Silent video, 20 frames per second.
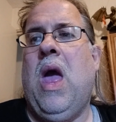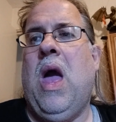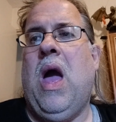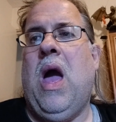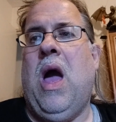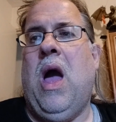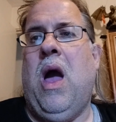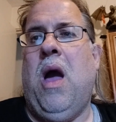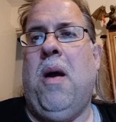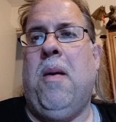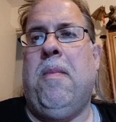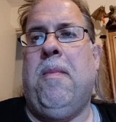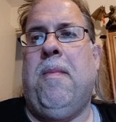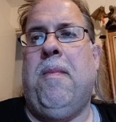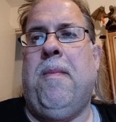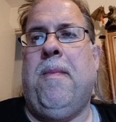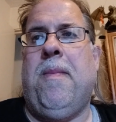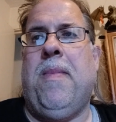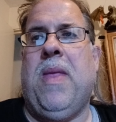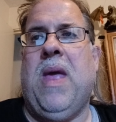
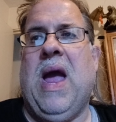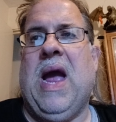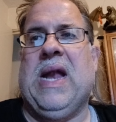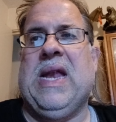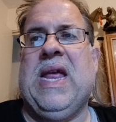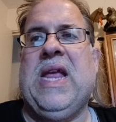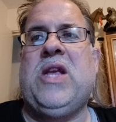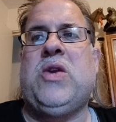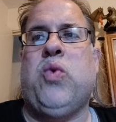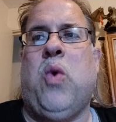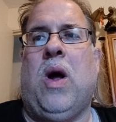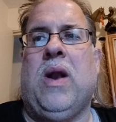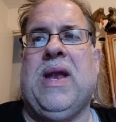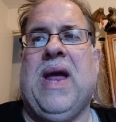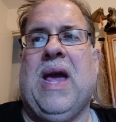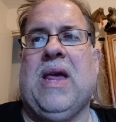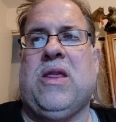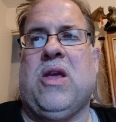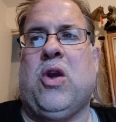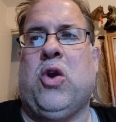and each one
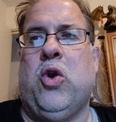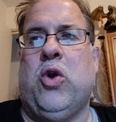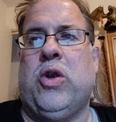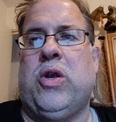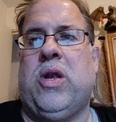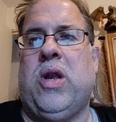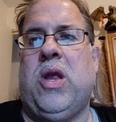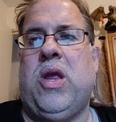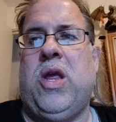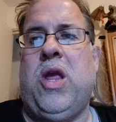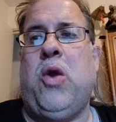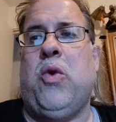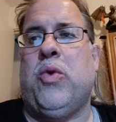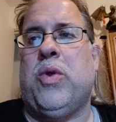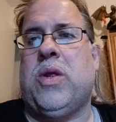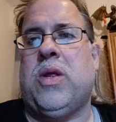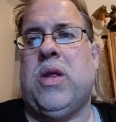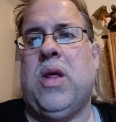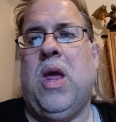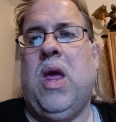has a good
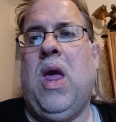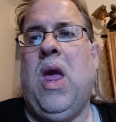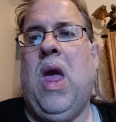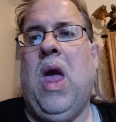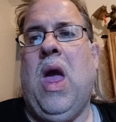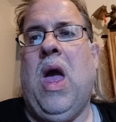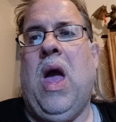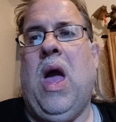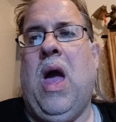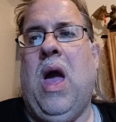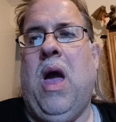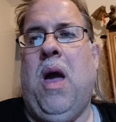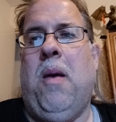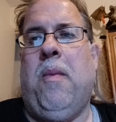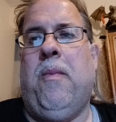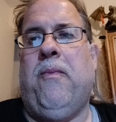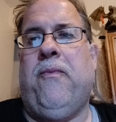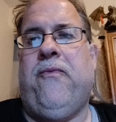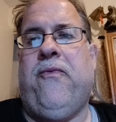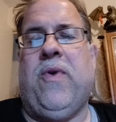use.
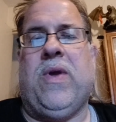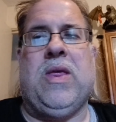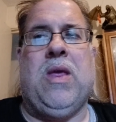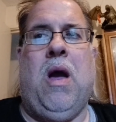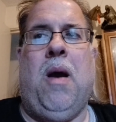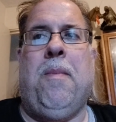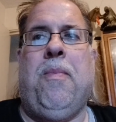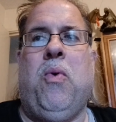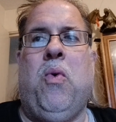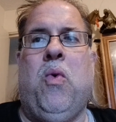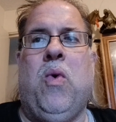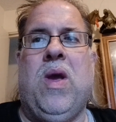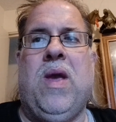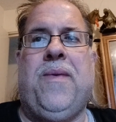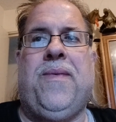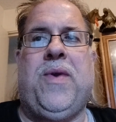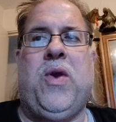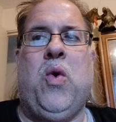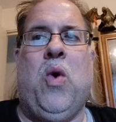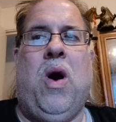For example,
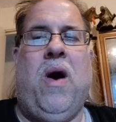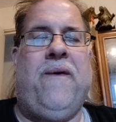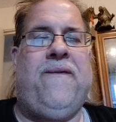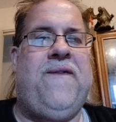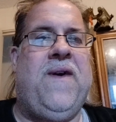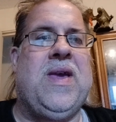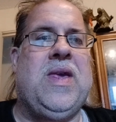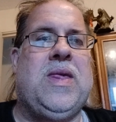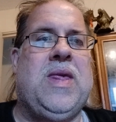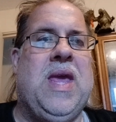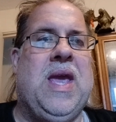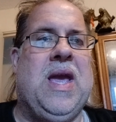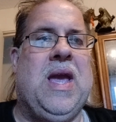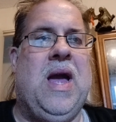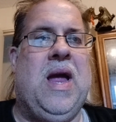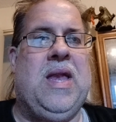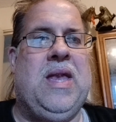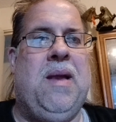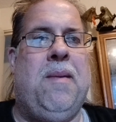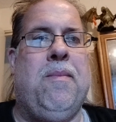if you are facing
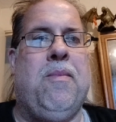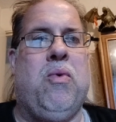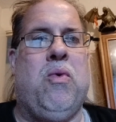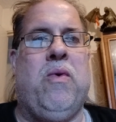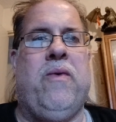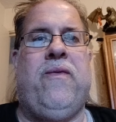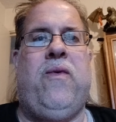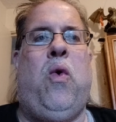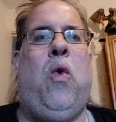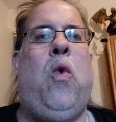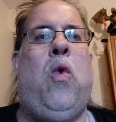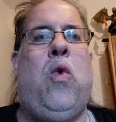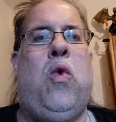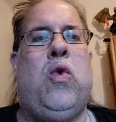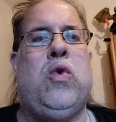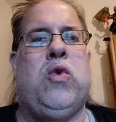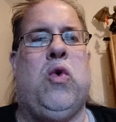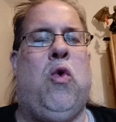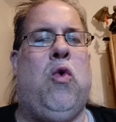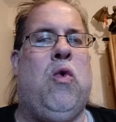a number of
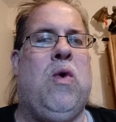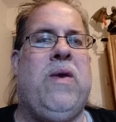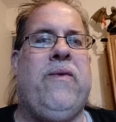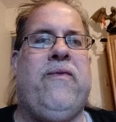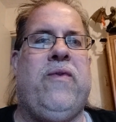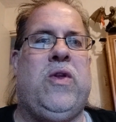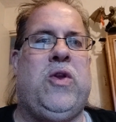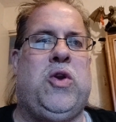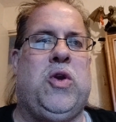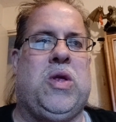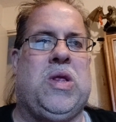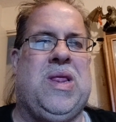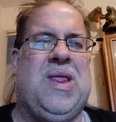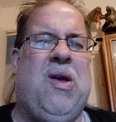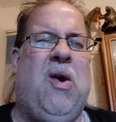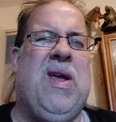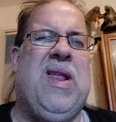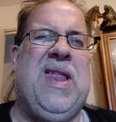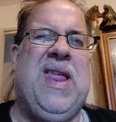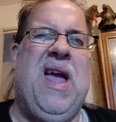horde or even just
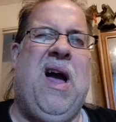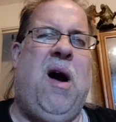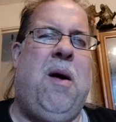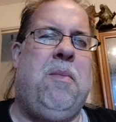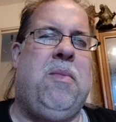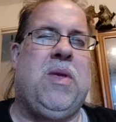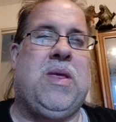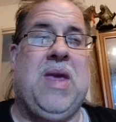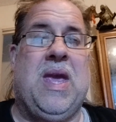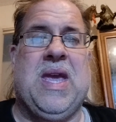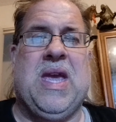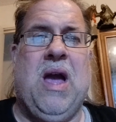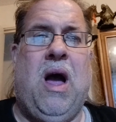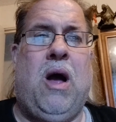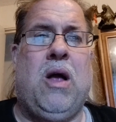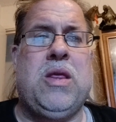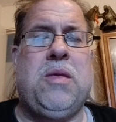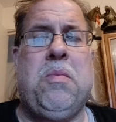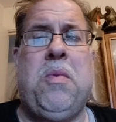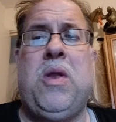lightly armored, say,
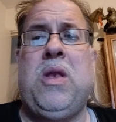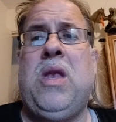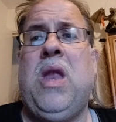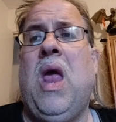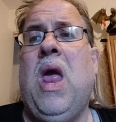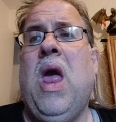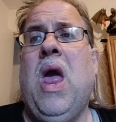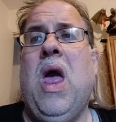guardsmen,